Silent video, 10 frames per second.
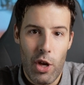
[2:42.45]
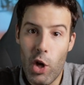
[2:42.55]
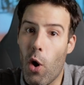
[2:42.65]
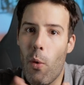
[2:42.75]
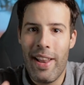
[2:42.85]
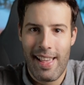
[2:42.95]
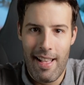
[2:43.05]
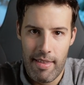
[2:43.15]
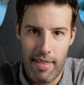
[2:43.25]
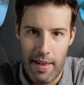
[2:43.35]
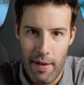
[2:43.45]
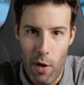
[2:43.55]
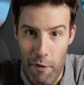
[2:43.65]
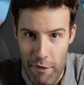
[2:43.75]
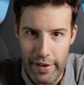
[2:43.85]
going against the
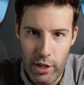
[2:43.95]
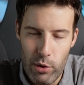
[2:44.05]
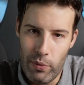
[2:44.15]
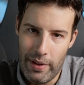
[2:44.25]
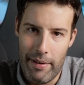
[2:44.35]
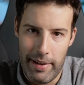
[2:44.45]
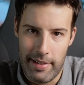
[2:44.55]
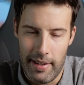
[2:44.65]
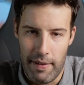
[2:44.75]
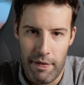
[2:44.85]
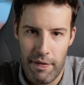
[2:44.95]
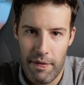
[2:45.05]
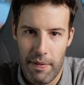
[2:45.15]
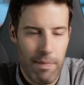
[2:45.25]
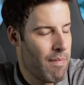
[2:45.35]
official
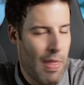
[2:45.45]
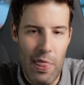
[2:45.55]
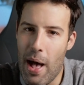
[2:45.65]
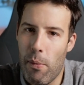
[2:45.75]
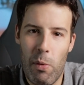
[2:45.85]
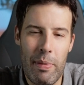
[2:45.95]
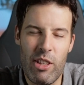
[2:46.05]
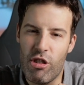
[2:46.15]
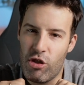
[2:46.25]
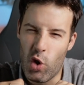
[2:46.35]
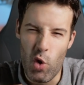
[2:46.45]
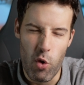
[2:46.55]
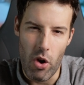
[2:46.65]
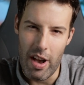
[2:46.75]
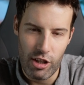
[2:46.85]
narrative, that will be just
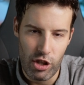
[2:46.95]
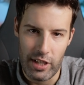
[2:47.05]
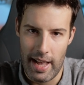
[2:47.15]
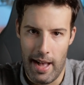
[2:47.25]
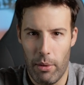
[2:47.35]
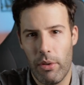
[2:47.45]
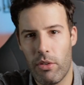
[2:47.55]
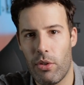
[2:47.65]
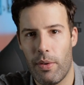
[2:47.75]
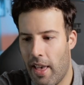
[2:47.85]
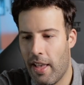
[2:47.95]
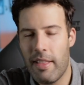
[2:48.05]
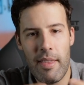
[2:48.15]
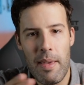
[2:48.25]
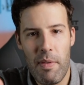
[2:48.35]
crushed out. It
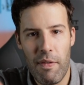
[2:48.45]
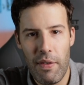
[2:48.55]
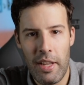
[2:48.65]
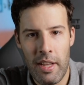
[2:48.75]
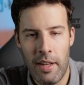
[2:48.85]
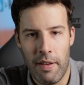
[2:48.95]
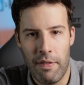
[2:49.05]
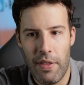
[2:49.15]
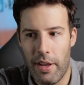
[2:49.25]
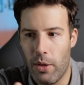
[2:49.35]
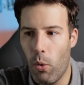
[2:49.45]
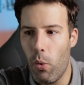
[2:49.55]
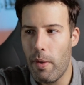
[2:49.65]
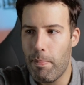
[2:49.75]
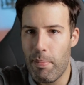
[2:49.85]
seems funny enough that
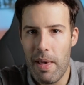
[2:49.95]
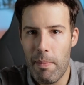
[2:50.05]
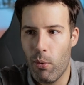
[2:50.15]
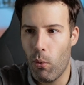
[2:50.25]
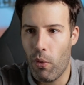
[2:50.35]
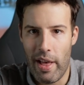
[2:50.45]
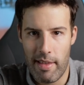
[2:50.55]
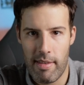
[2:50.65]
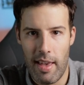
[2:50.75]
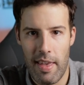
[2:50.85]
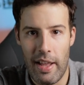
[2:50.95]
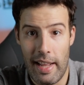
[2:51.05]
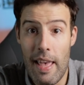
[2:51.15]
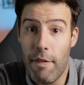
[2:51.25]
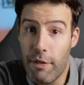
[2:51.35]
all the people that say
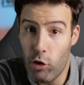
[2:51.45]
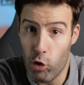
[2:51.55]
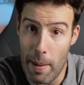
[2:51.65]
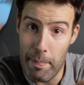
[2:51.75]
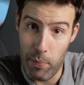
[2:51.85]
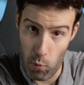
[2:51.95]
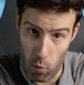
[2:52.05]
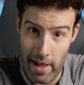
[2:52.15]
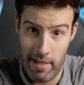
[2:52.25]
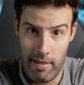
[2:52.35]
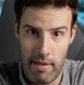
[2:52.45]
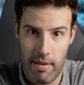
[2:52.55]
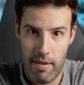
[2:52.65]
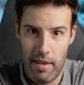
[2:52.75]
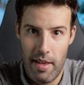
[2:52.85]
that if Trump
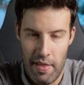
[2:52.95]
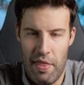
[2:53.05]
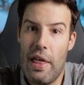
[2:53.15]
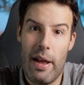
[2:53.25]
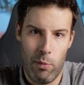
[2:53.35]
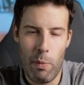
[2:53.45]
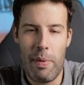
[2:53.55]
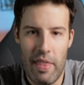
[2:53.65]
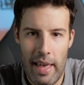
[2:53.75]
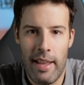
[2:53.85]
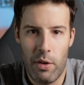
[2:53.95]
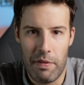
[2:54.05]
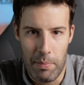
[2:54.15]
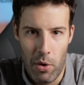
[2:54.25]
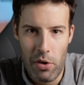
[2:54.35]
wins, that will be the end
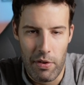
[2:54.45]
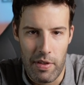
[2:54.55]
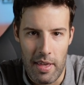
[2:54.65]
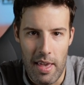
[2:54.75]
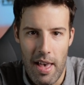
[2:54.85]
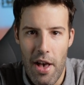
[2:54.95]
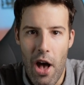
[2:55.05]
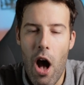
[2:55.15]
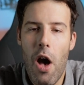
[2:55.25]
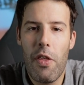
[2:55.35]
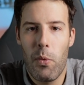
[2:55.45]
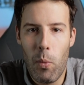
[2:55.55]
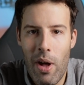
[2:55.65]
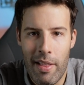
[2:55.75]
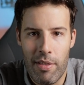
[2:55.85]
of democracy are the
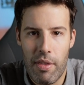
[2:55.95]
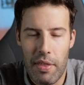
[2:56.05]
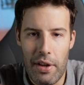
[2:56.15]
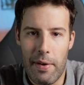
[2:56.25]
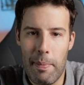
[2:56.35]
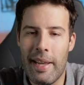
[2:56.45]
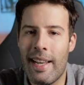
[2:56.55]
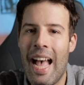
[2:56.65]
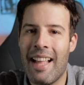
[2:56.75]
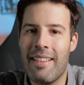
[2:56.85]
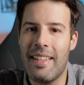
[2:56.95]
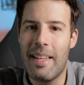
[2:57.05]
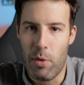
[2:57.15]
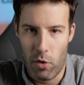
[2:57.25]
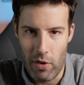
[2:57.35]
ones that are being anti
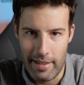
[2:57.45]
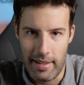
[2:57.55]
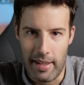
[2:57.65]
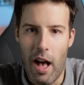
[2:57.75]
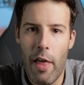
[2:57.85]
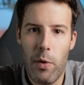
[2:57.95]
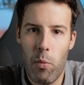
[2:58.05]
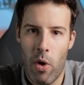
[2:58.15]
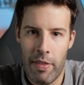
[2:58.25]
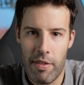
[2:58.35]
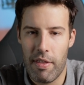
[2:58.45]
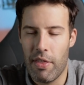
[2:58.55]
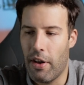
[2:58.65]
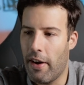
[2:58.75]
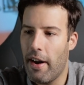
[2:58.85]
democratic, are the ones
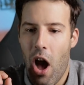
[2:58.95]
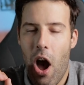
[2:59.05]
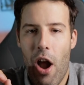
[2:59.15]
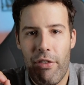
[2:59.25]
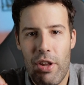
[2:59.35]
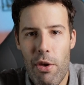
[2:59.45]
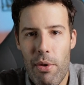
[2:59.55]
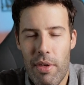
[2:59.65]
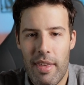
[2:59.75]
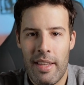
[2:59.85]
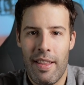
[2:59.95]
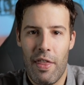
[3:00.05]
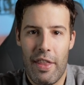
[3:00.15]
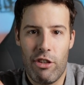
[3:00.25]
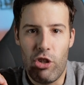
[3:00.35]
that are using
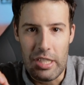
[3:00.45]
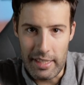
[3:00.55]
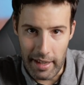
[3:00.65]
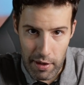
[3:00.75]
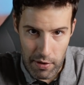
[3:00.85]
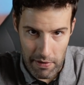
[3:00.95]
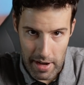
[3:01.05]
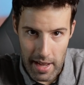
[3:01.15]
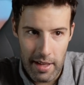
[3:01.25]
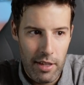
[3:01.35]
the judiciary